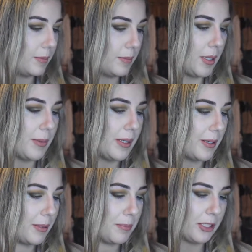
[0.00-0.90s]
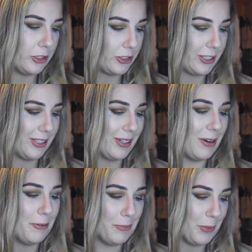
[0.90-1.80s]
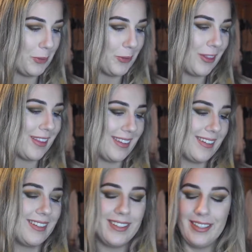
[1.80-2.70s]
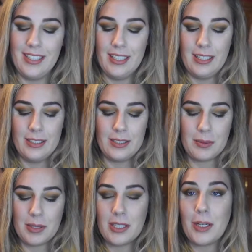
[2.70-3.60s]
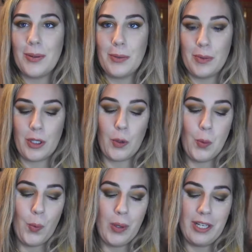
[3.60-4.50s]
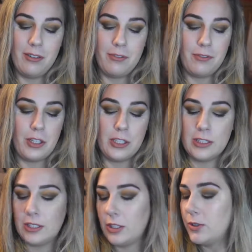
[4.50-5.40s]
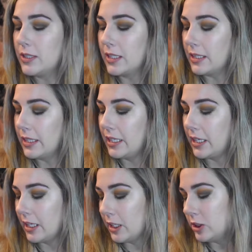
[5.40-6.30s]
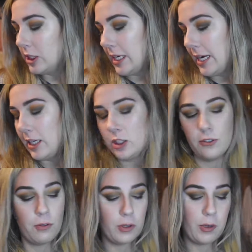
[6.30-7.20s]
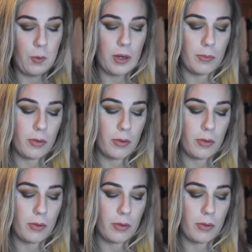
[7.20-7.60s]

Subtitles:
maybe a mixture of both. So I'm going to go in with coin first using the JH41